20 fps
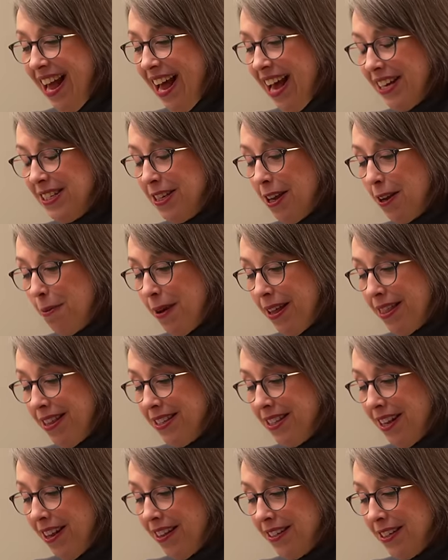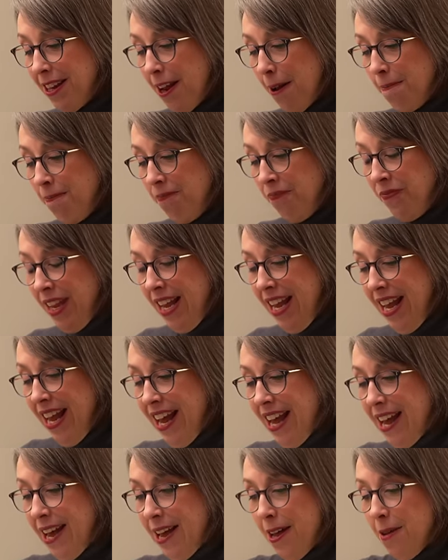I talk about this all the time.
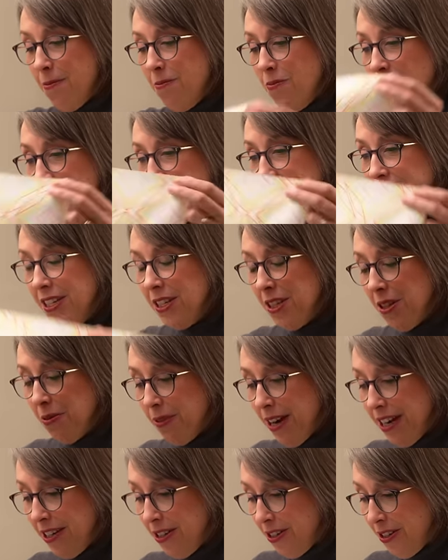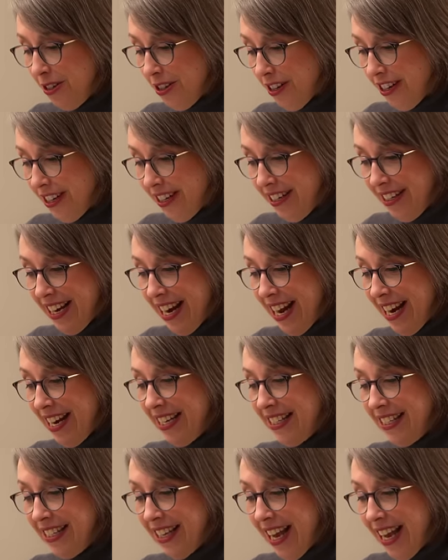When you get to the register and
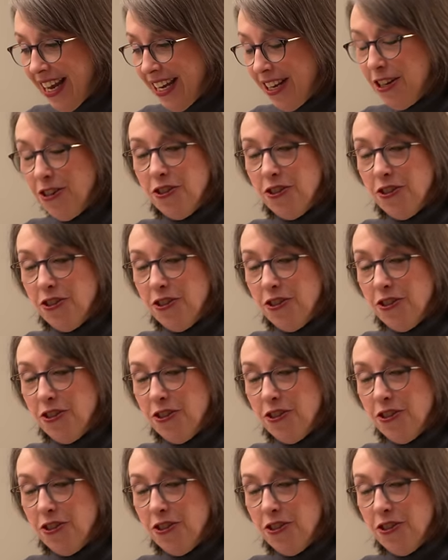it's like,